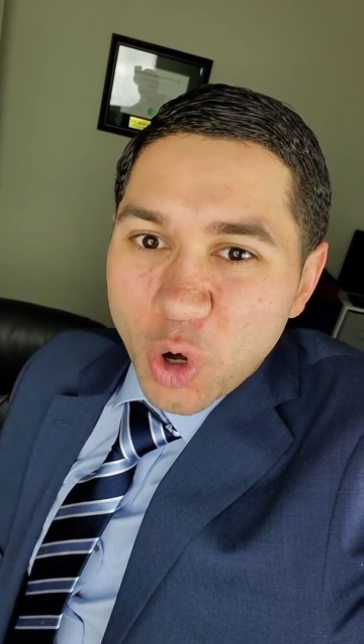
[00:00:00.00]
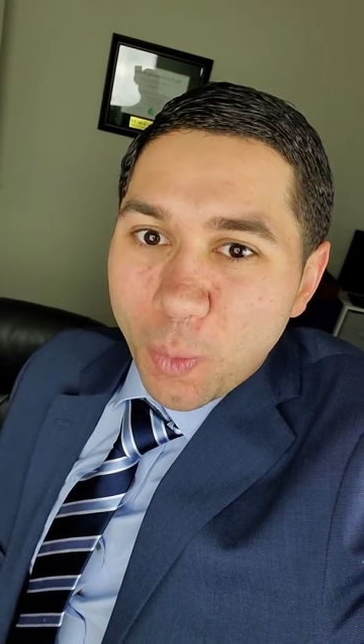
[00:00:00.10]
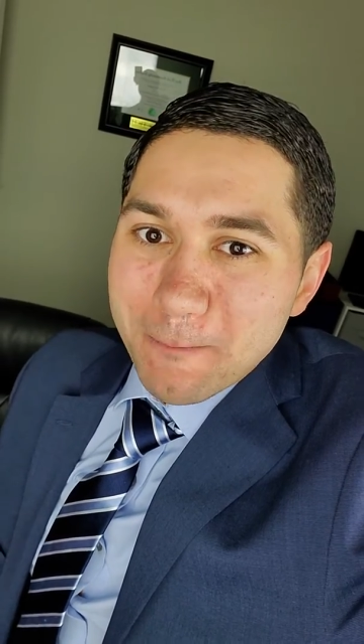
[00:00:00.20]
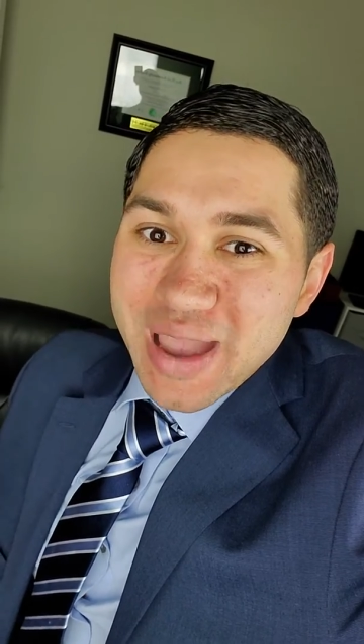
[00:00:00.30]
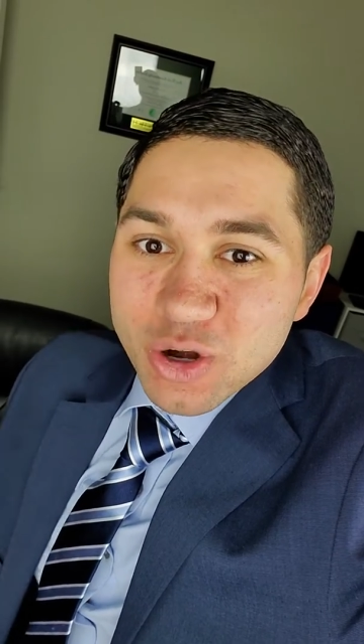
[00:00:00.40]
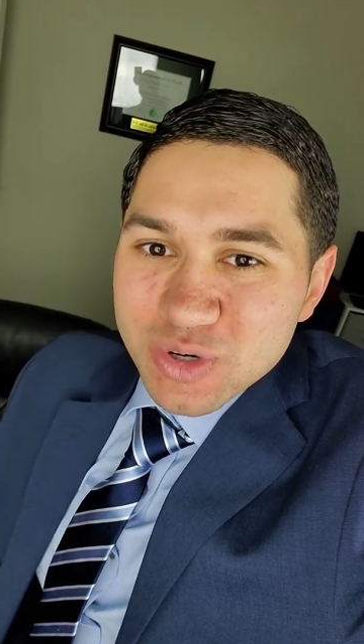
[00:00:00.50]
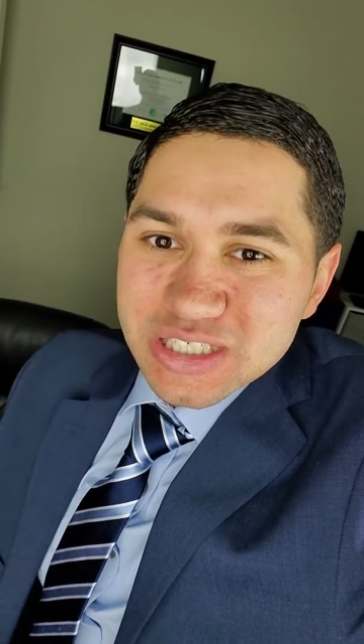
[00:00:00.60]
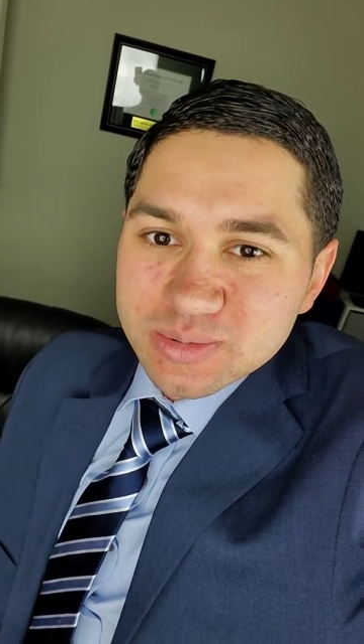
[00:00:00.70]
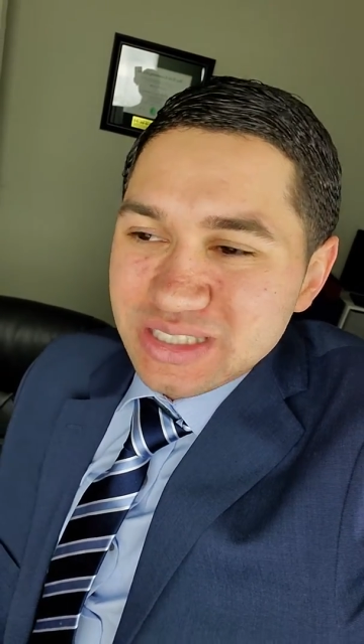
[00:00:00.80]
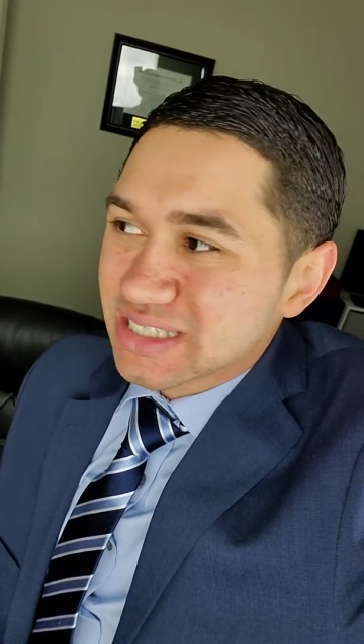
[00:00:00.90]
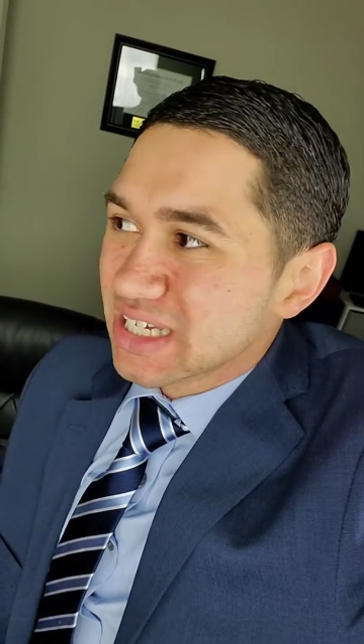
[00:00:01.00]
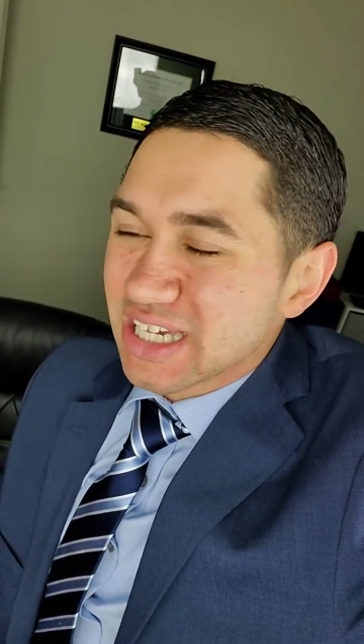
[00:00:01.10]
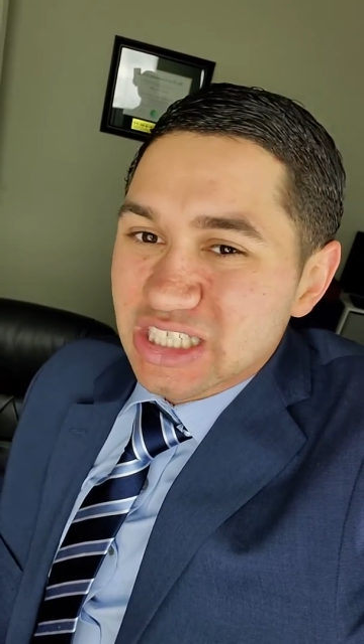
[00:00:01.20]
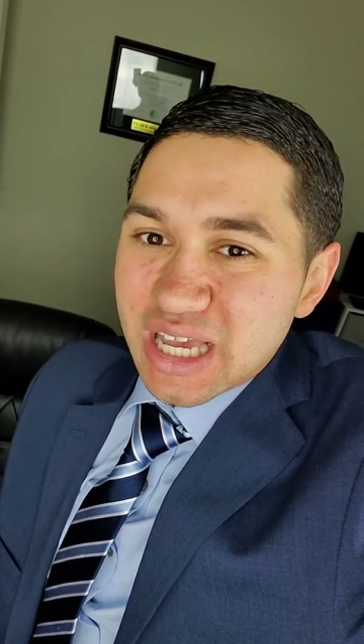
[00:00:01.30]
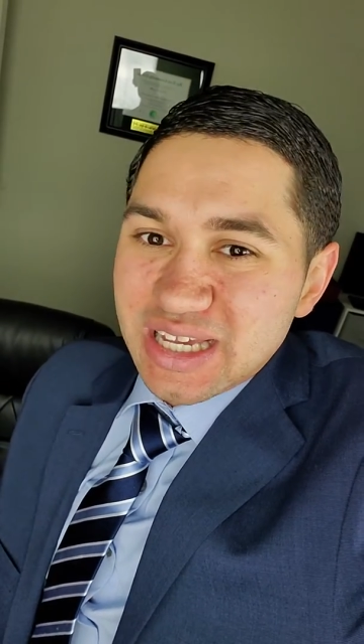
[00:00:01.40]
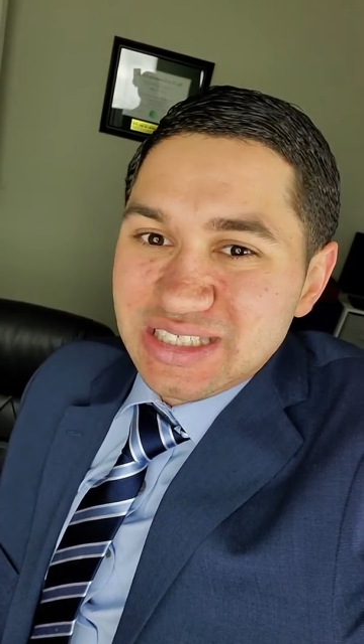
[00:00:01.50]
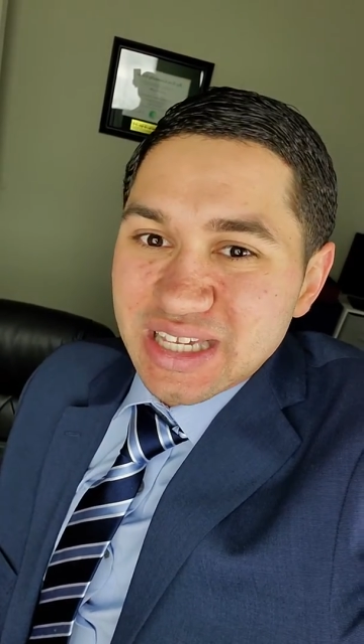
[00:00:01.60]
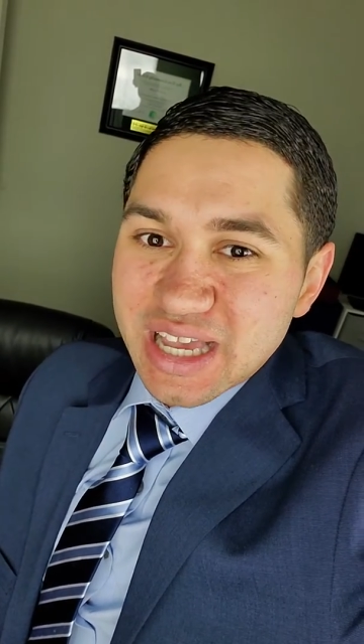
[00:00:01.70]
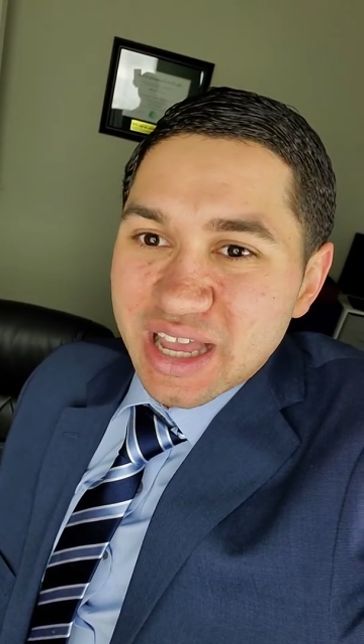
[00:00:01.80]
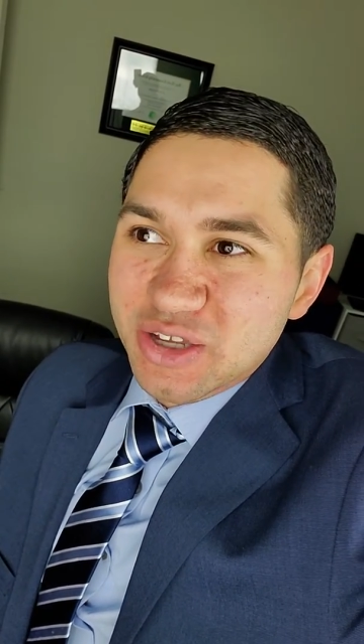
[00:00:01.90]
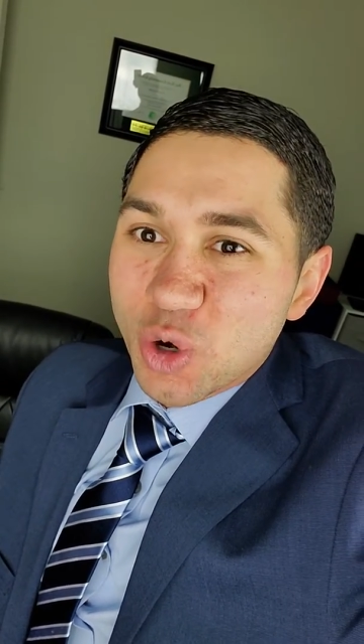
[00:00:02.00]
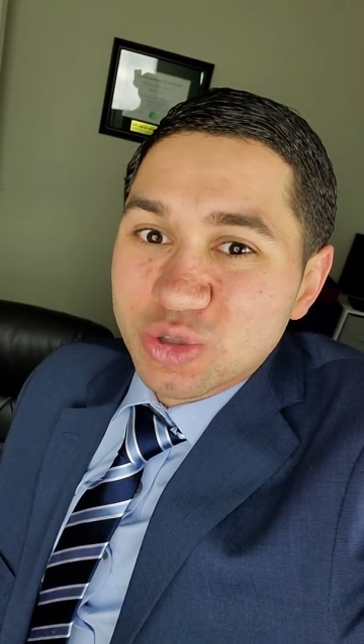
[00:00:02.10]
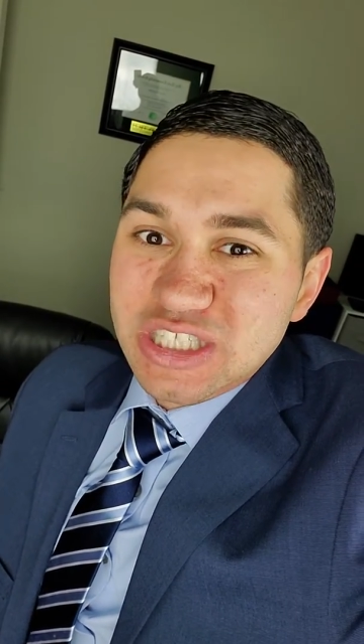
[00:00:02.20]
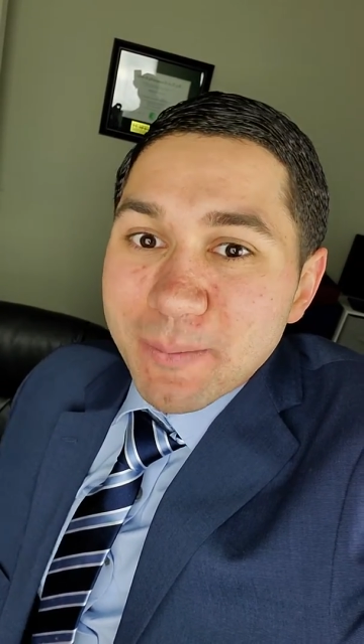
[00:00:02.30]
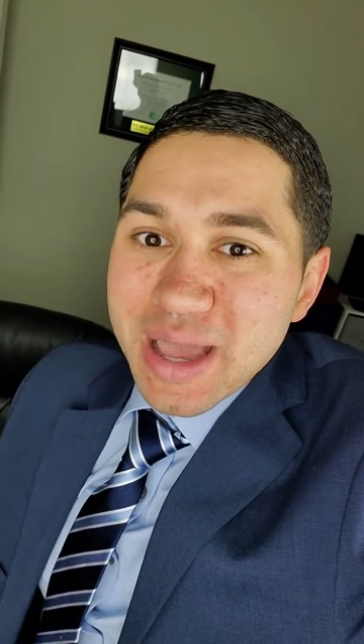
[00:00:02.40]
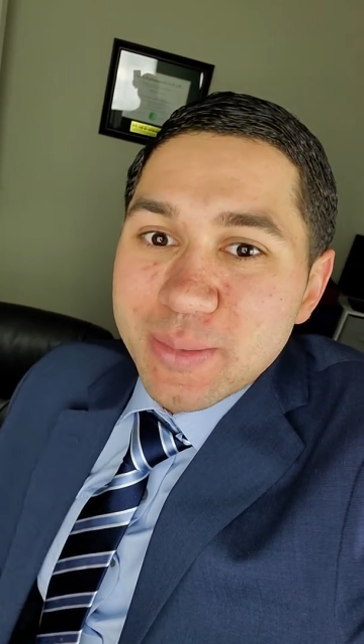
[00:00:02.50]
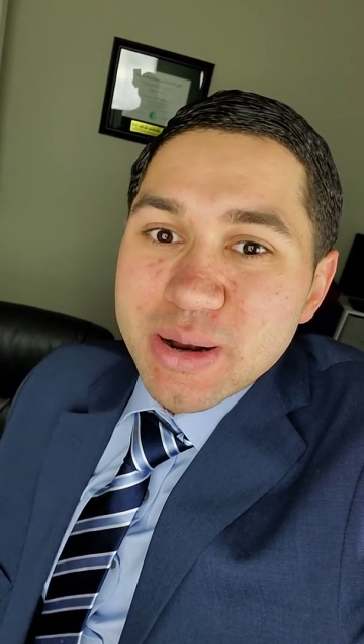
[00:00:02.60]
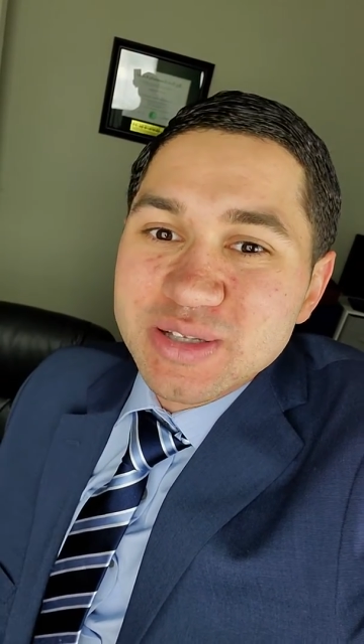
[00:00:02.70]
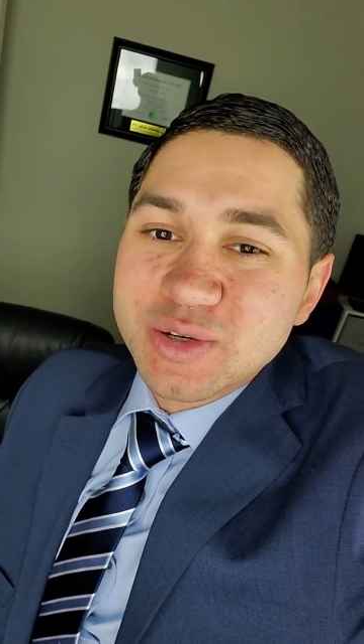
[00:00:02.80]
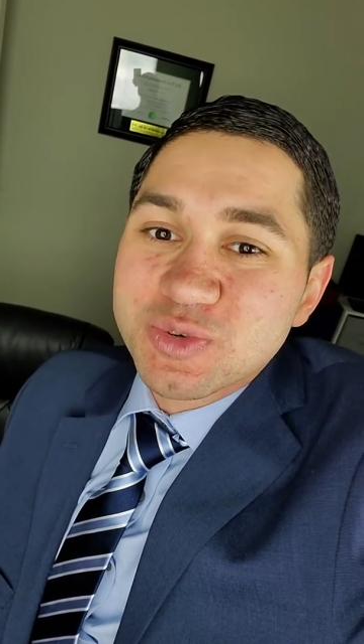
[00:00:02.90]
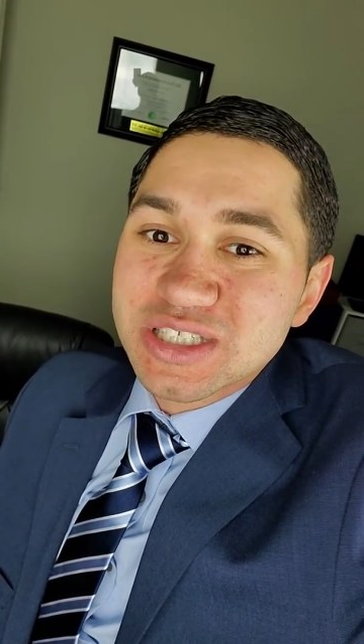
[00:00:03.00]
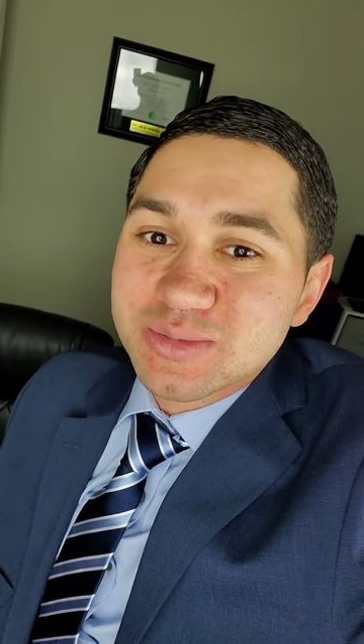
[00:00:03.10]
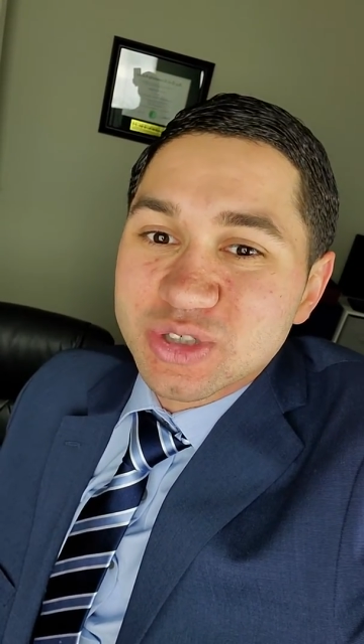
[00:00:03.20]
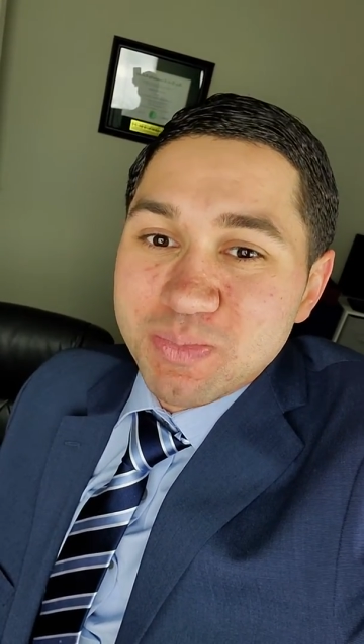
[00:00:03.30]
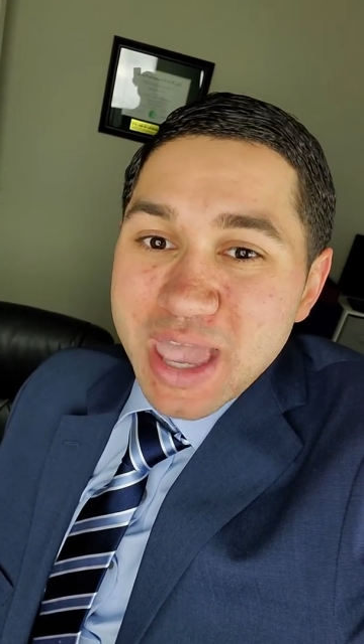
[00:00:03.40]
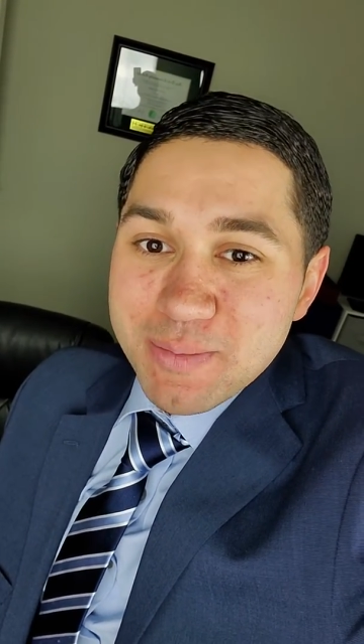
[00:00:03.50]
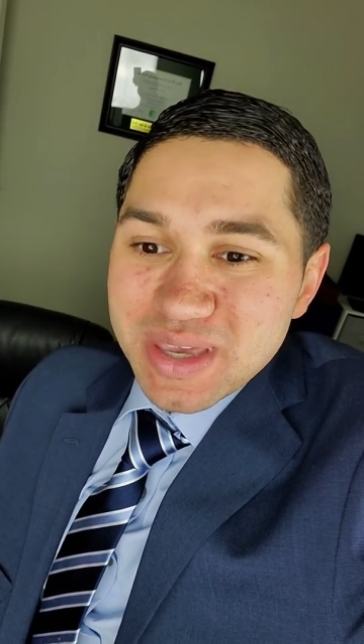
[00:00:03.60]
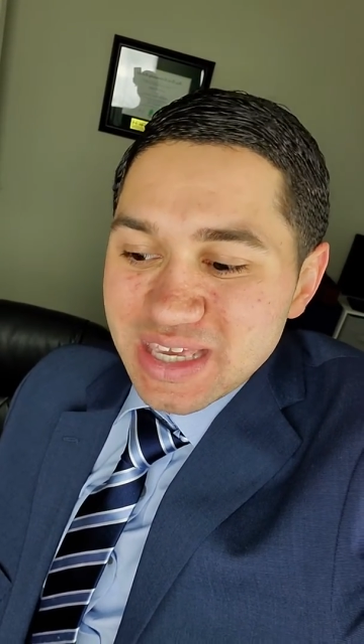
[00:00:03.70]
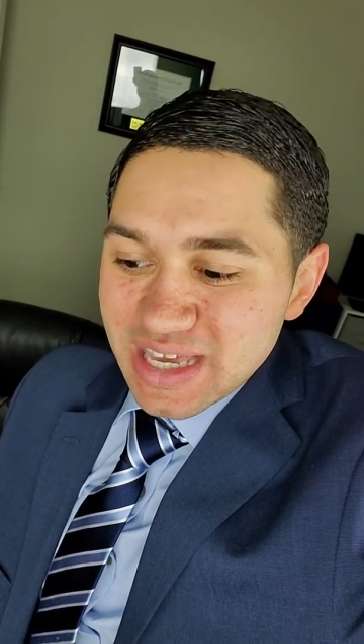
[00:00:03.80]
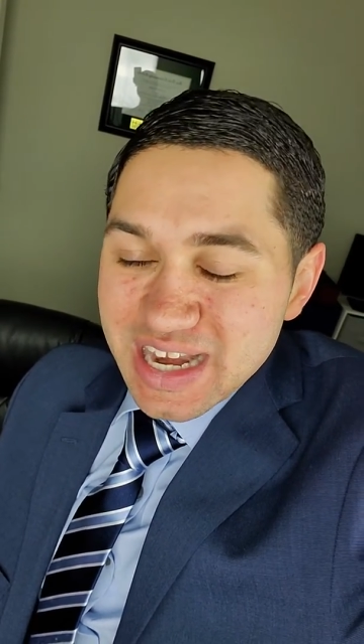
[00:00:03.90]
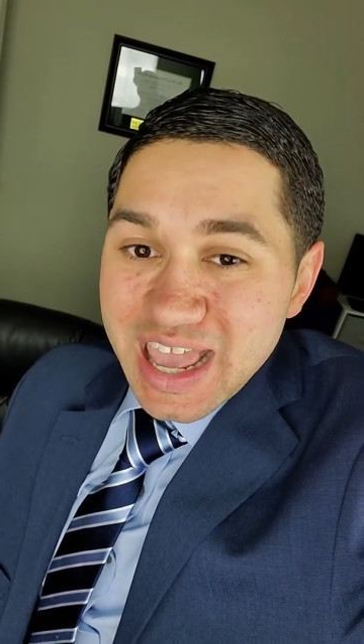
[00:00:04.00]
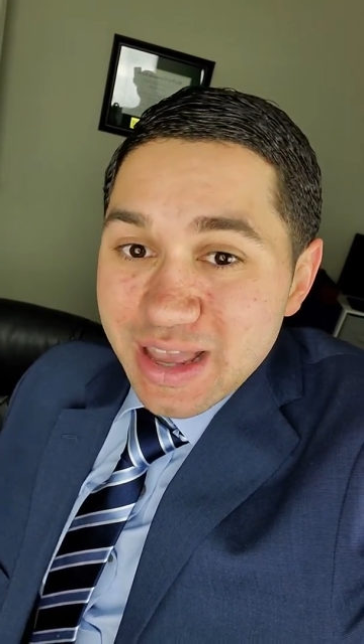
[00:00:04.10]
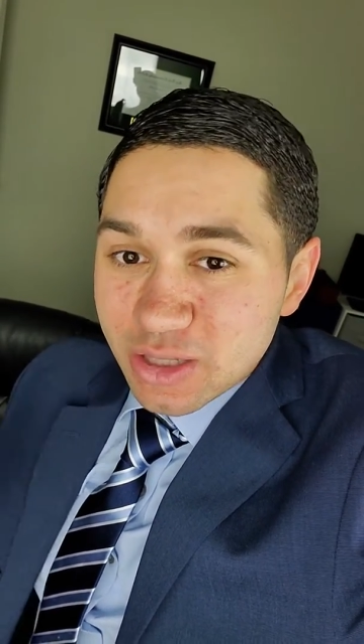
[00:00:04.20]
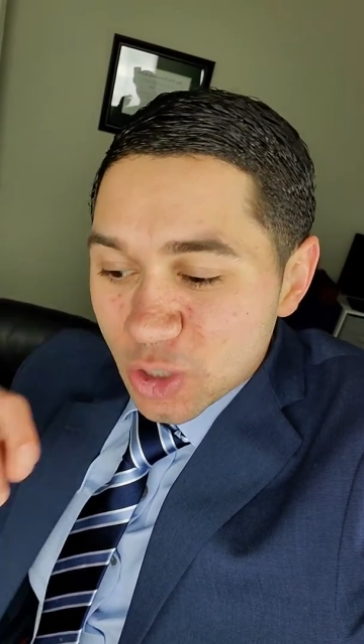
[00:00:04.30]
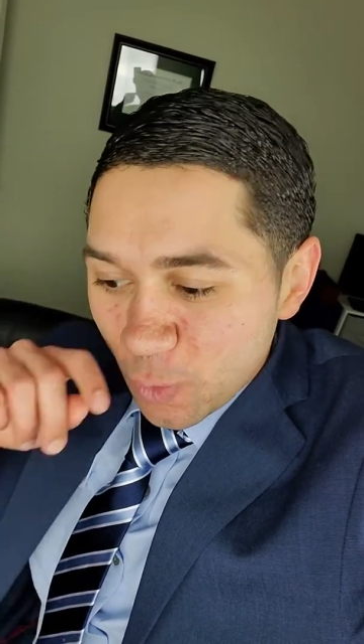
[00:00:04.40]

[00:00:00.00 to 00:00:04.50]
mannerisms and some mannerisms may be innate,